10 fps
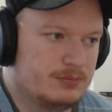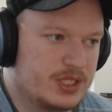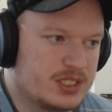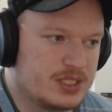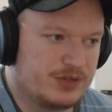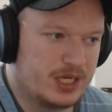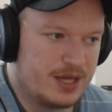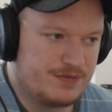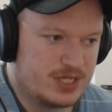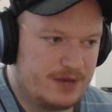Because if king
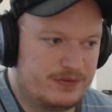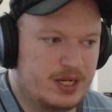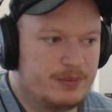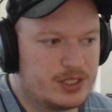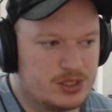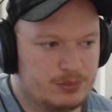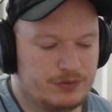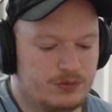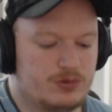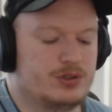f7, I mentioned
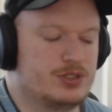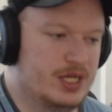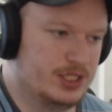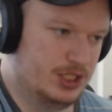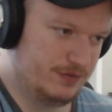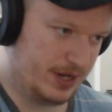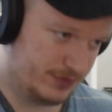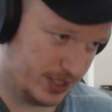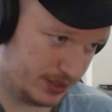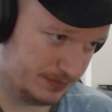before, there's knight g5
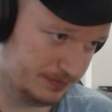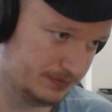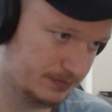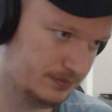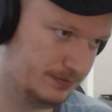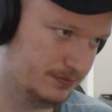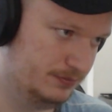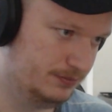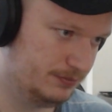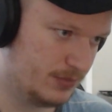check.
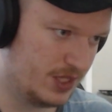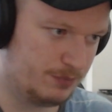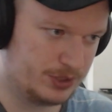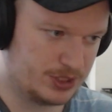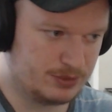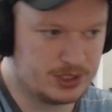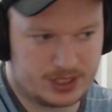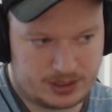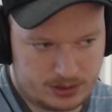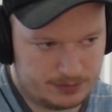If bishop
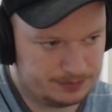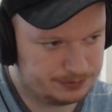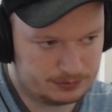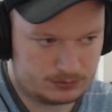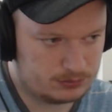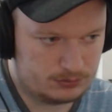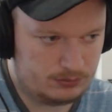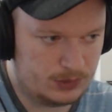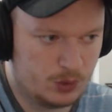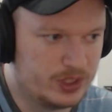g6,
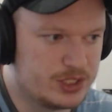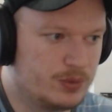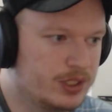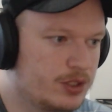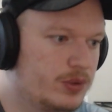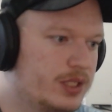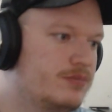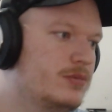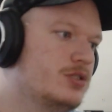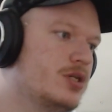we just win the
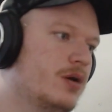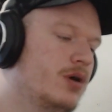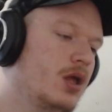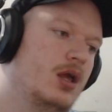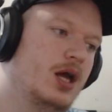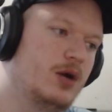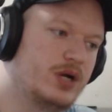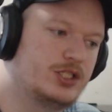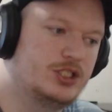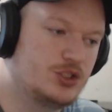queen. So we're
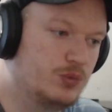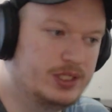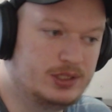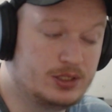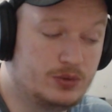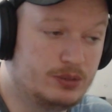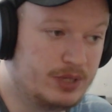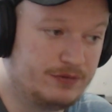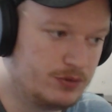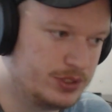actually just winning the queen
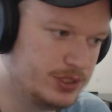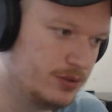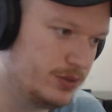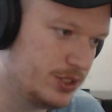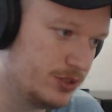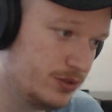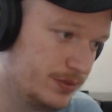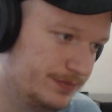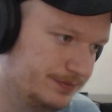by force here, which is